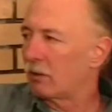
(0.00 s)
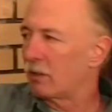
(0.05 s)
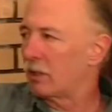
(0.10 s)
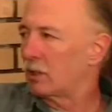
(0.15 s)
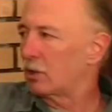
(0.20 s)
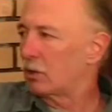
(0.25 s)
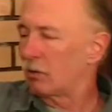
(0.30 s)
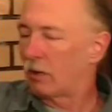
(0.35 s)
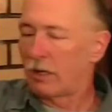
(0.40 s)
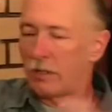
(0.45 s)

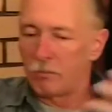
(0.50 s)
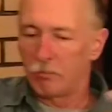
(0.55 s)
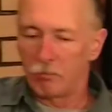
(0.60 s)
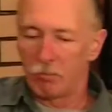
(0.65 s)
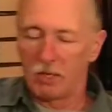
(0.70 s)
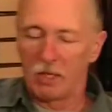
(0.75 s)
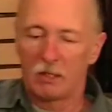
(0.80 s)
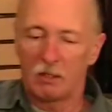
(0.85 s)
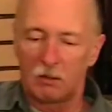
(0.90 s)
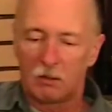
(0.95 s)
this great
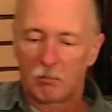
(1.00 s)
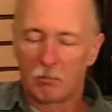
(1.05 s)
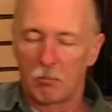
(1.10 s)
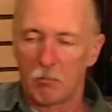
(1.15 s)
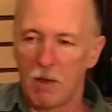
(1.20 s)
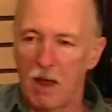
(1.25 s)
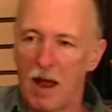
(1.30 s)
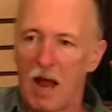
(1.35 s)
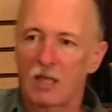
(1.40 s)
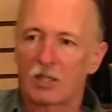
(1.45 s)
big
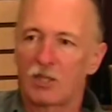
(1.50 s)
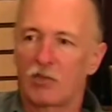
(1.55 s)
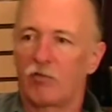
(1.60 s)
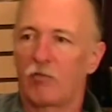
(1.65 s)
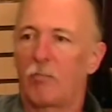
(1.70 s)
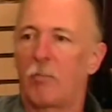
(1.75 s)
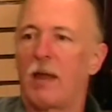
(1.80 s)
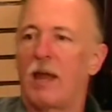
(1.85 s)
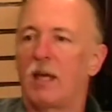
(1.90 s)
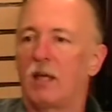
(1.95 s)
massive
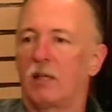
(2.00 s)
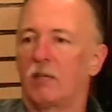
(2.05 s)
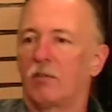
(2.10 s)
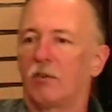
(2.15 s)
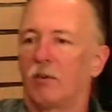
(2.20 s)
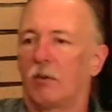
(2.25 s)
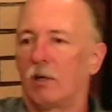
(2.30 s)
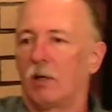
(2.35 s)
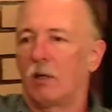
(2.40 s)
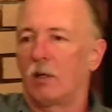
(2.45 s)
bank of
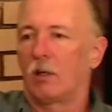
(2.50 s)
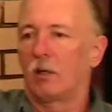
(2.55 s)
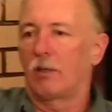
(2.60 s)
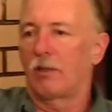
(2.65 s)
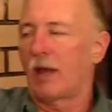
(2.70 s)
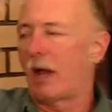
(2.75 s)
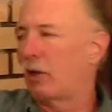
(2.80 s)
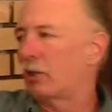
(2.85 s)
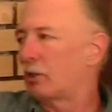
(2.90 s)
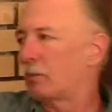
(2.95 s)

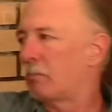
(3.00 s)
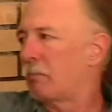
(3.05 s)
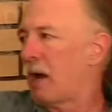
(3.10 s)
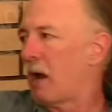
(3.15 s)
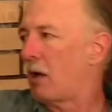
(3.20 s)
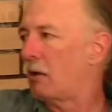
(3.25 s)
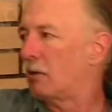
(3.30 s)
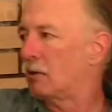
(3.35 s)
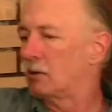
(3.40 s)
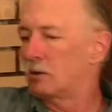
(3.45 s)
1,000
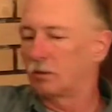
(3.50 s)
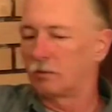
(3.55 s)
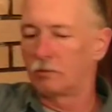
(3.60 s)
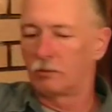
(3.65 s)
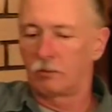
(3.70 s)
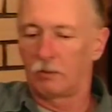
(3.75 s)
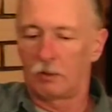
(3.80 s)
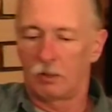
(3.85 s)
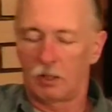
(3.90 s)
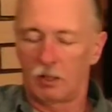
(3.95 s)
pounds
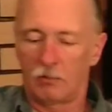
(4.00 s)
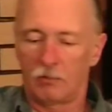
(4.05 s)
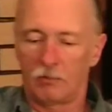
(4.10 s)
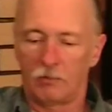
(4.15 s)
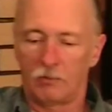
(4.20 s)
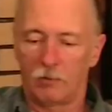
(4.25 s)
of